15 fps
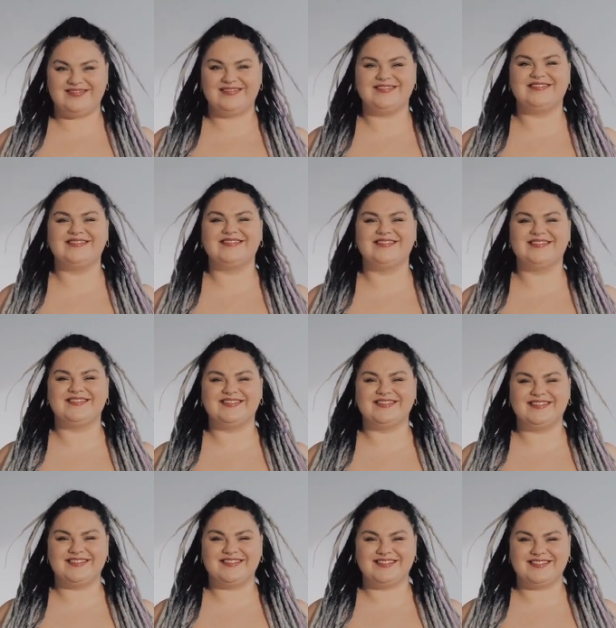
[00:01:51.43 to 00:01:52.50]

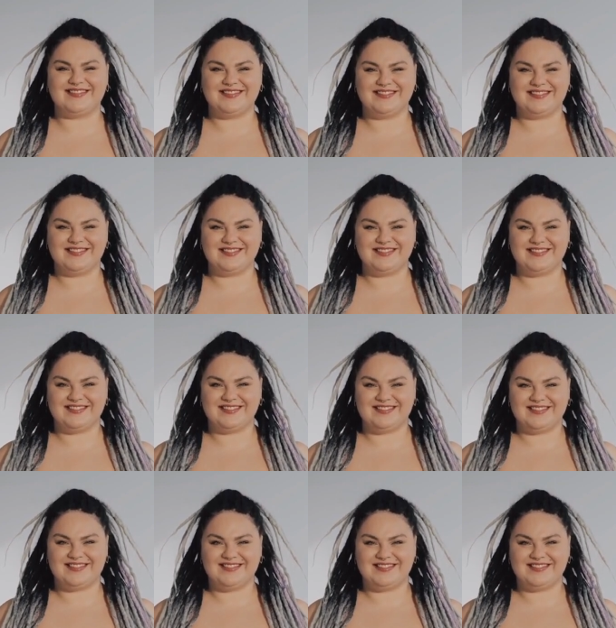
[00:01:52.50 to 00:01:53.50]
Nothing is said.